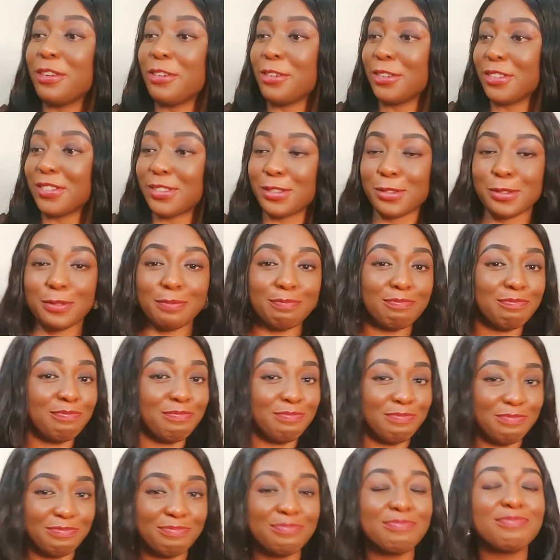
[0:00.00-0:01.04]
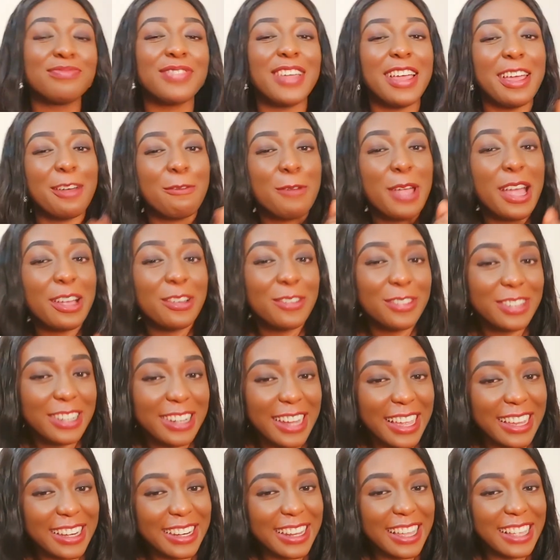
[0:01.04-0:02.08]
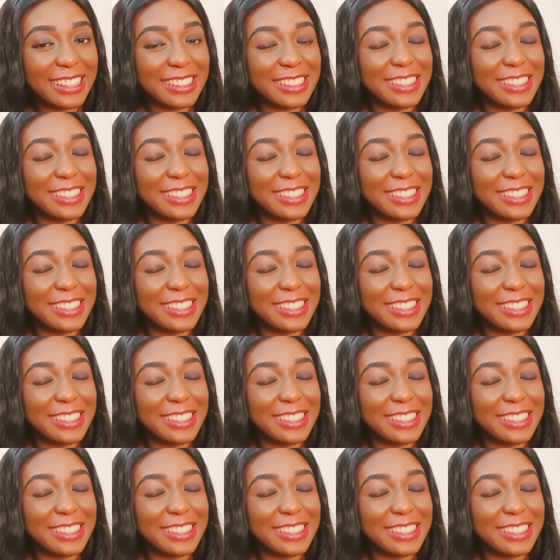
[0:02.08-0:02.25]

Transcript: us some? We are good like that.